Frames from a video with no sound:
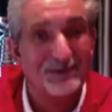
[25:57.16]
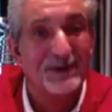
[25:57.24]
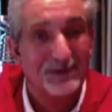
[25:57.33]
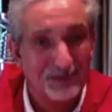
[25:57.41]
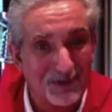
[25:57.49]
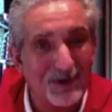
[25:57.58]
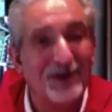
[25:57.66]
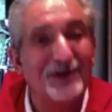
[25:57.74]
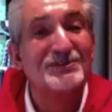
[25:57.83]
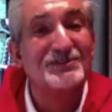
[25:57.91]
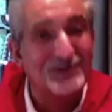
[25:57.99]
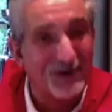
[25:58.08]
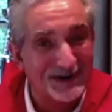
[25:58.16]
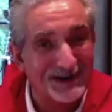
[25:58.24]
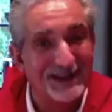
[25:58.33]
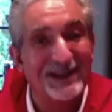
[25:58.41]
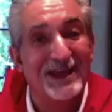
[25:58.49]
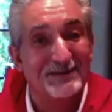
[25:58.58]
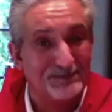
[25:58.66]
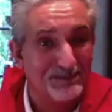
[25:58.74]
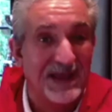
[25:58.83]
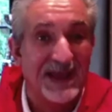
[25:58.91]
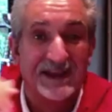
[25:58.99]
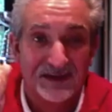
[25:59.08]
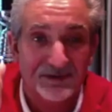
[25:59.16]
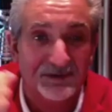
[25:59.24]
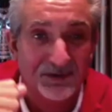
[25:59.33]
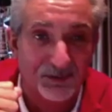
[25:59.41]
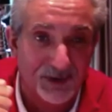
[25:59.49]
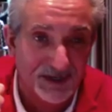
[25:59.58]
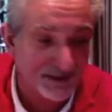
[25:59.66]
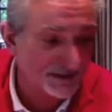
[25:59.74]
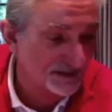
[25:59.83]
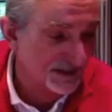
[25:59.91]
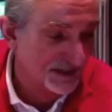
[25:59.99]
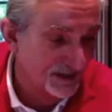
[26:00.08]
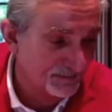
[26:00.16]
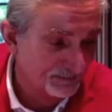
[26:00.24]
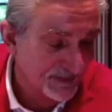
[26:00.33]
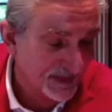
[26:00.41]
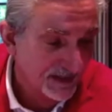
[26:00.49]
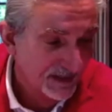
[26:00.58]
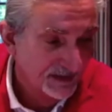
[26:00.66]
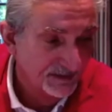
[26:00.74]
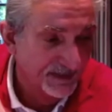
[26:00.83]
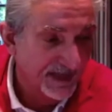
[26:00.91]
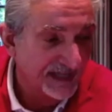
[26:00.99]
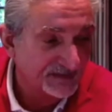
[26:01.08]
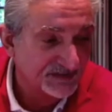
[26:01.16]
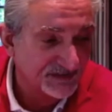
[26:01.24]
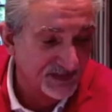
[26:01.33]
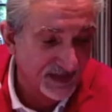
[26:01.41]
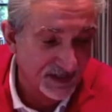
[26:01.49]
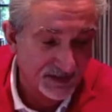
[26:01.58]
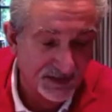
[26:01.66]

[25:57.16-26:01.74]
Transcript: we're all starting to get back into it. That's the